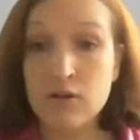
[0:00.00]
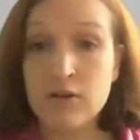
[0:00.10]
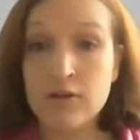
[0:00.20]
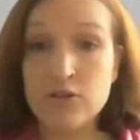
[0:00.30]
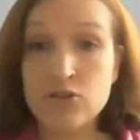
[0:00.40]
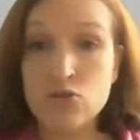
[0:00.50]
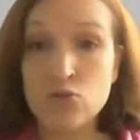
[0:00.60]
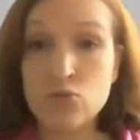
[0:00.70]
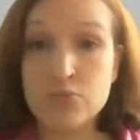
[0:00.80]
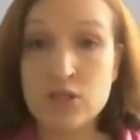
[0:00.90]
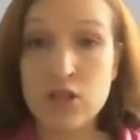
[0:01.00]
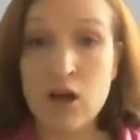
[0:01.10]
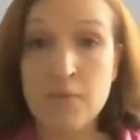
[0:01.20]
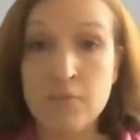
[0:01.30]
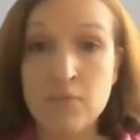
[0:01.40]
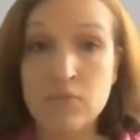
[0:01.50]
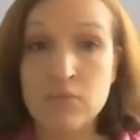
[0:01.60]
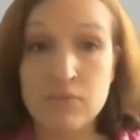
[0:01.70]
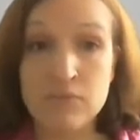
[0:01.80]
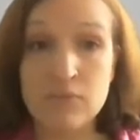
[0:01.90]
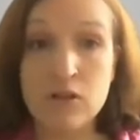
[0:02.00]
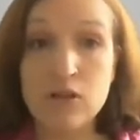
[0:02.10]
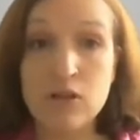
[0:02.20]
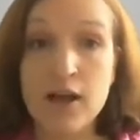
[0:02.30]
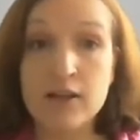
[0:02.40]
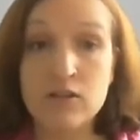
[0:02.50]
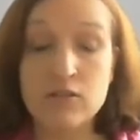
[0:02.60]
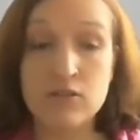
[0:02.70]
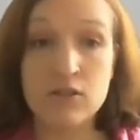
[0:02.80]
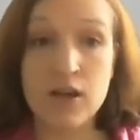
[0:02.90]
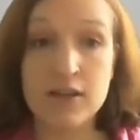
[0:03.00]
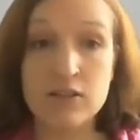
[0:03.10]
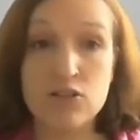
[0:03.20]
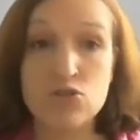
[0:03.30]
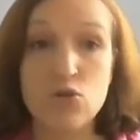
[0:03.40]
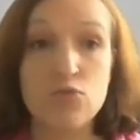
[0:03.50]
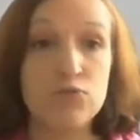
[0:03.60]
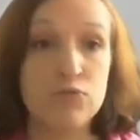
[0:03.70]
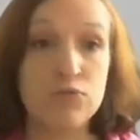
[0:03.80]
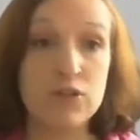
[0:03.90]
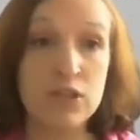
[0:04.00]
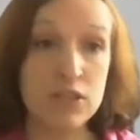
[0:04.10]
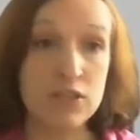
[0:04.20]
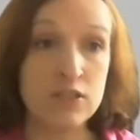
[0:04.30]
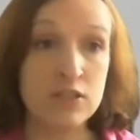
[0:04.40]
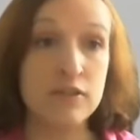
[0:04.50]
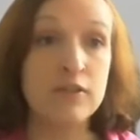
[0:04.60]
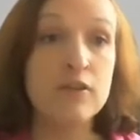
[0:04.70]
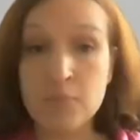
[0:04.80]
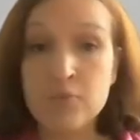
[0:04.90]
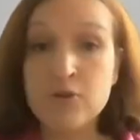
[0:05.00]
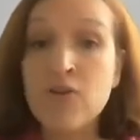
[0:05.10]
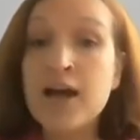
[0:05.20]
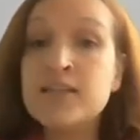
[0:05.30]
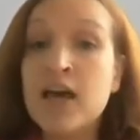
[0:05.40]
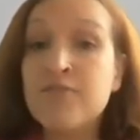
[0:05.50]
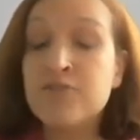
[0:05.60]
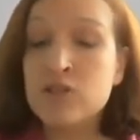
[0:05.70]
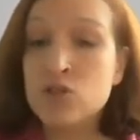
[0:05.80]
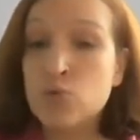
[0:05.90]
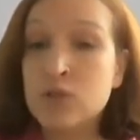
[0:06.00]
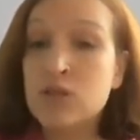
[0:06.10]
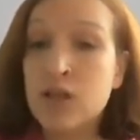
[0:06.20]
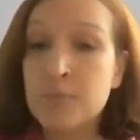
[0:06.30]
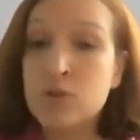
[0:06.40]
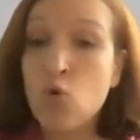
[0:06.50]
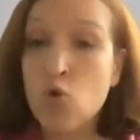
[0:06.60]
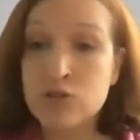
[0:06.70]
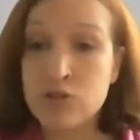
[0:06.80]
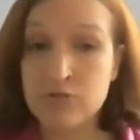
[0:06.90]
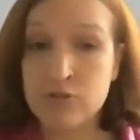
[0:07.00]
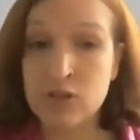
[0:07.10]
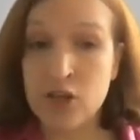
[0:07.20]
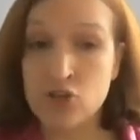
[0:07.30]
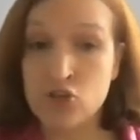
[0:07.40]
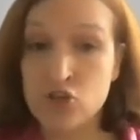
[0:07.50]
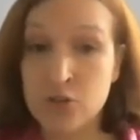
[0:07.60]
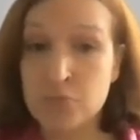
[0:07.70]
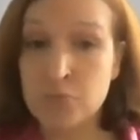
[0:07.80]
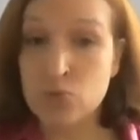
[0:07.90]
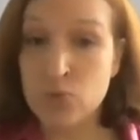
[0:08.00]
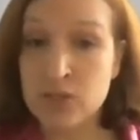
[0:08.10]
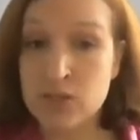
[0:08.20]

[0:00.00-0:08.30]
assume some likeness of validity. Provide evidence when claiming causal relationships between